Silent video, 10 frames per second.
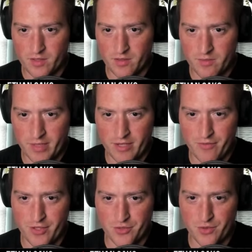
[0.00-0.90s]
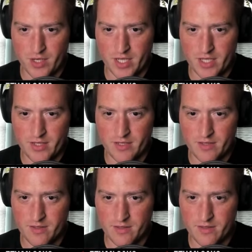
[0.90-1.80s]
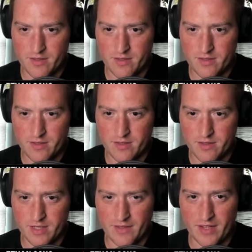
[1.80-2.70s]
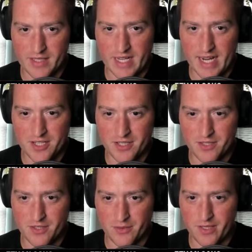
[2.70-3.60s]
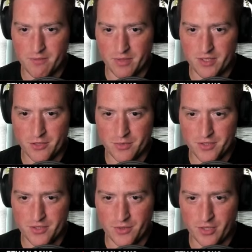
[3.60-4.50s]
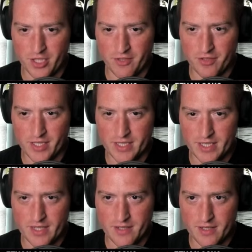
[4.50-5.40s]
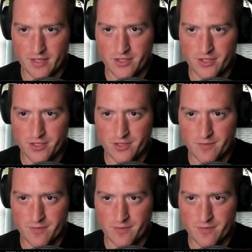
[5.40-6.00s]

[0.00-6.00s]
Manifest Dread, and then attach this to it. Plus two, plus two, Lifelink, Deathtouch.